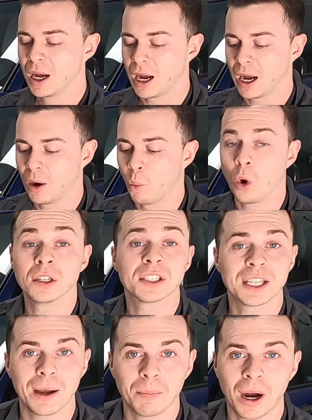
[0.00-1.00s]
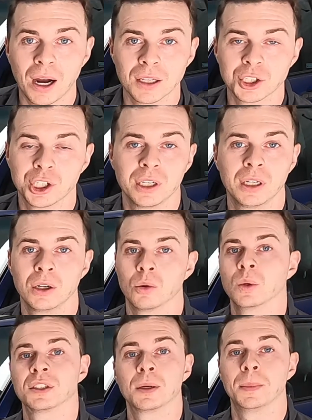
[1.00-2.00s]
one-step polishing, or what
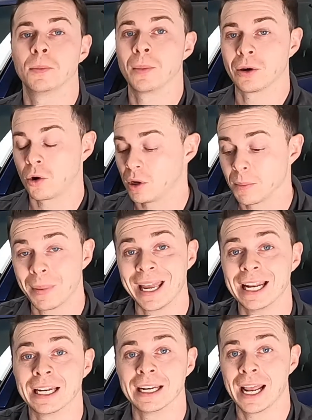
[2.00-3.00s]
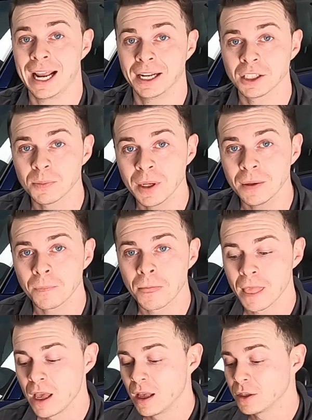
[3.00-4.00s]
some people might call a paint enhancement,
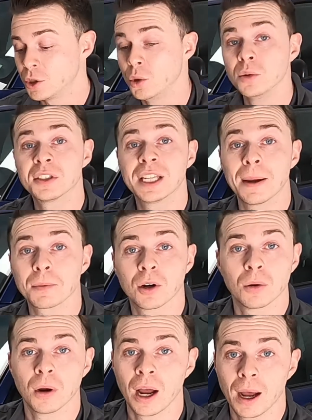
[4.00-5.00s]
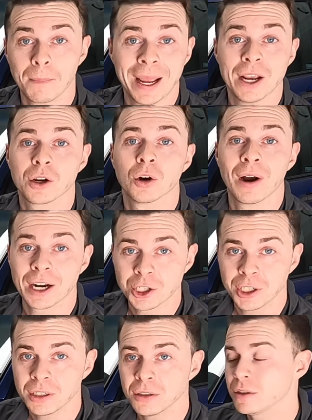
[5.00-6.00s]
two-step paint
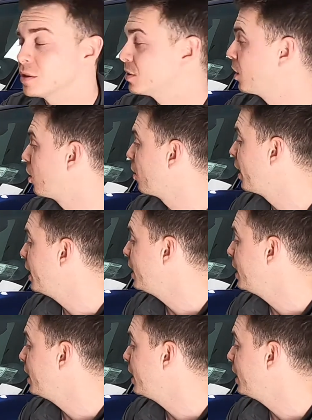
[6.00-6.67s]
corrections, all right,